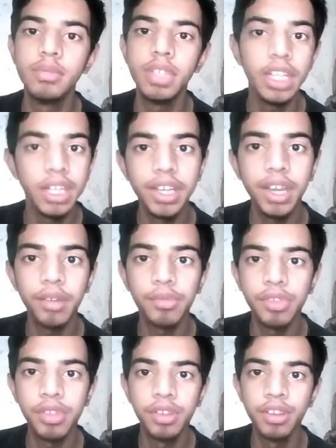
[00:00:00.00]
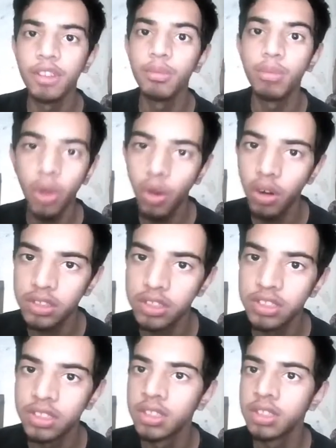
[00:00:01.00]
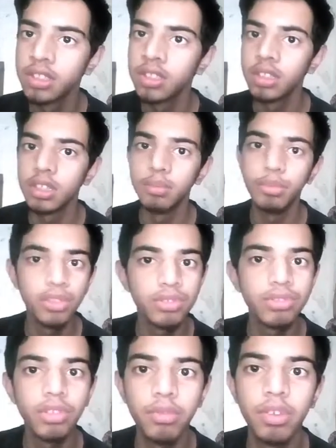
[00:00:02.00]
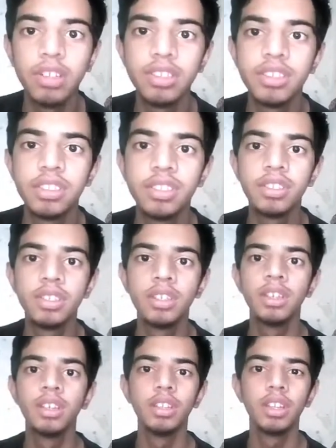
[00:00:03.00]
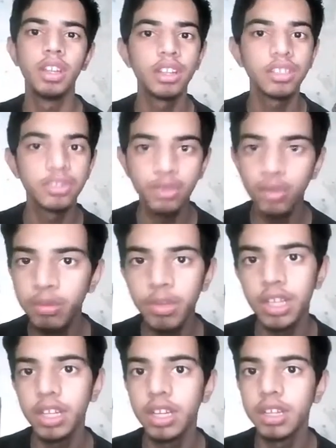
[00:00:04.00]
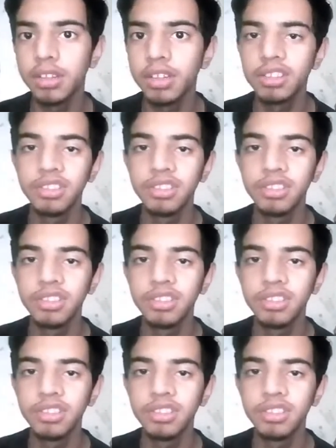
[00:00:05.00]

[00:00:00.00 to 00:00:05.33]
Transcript: ETFs, bonds, mutual funds. There are so many assets